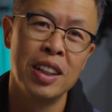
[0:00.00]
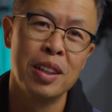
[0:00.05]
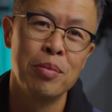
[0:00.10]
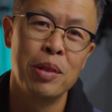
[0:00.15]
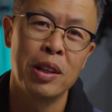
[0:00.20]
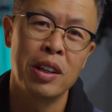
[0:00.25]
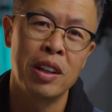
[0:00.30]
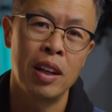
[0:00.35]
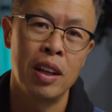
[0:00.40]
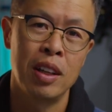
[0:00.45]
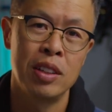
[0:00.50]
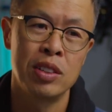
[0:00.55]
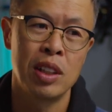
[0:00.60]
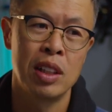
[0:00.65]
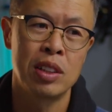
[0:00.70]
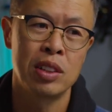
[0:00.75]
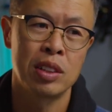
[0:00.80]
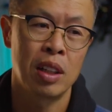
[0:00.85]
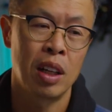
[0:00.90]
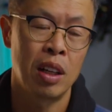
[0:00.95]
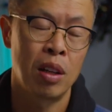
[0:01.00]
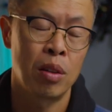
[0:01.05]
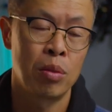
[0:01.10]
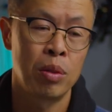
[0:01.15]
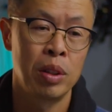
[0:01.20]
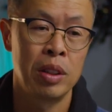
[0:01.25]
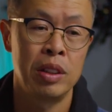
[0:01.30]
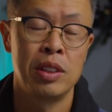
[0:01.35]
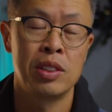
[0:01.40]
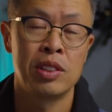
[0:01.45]
because it's got a
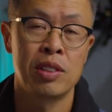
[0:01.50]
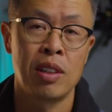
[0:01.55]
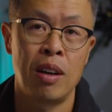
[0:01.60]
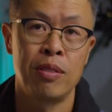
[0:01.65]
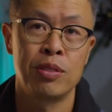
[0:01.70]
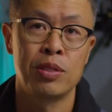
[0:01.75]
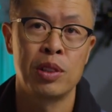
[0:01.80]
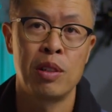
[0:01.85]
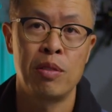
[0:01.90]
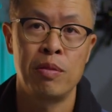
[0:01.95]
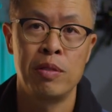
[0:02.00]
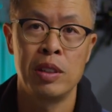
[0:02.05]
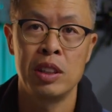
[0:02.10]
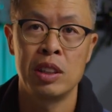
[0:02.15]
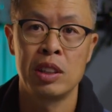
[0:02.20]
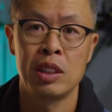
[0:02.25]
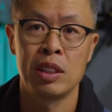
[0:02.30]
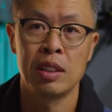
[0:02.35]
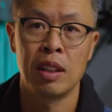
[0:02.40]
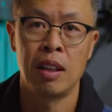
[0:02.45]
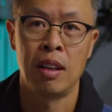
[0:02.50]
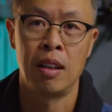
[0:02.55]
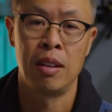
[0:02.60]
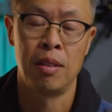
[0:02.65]
really soft surface.